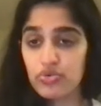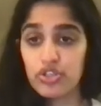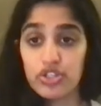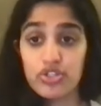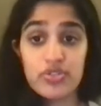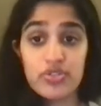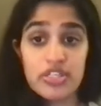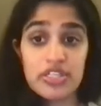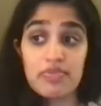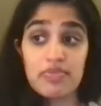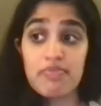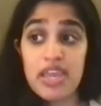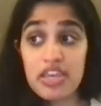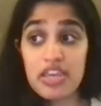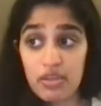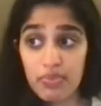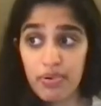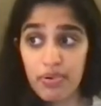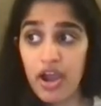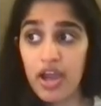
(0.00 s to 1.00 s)
who are choosing to
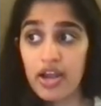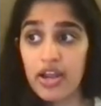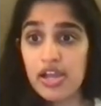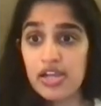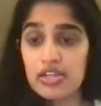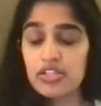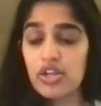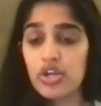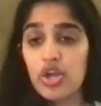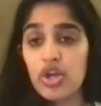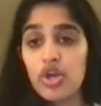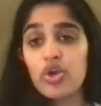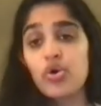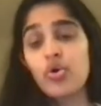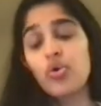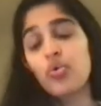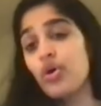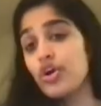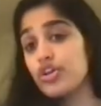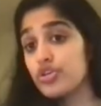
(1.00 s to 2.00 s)
make the product,
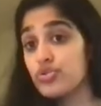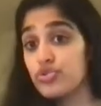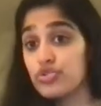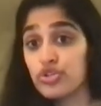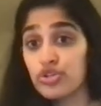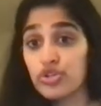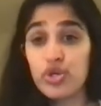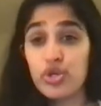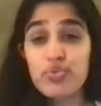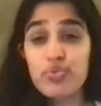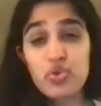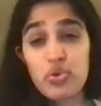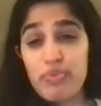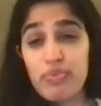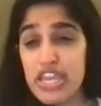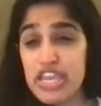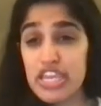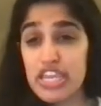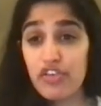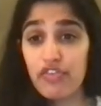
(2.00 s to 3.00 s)
what user groups we're
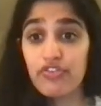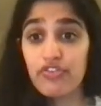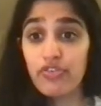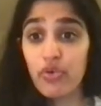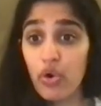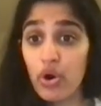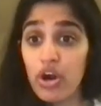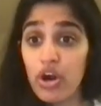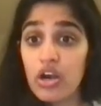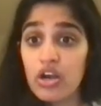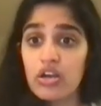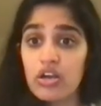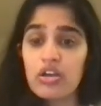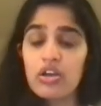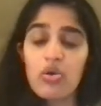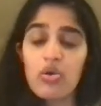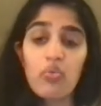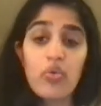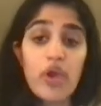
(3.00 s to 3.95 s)
making it for,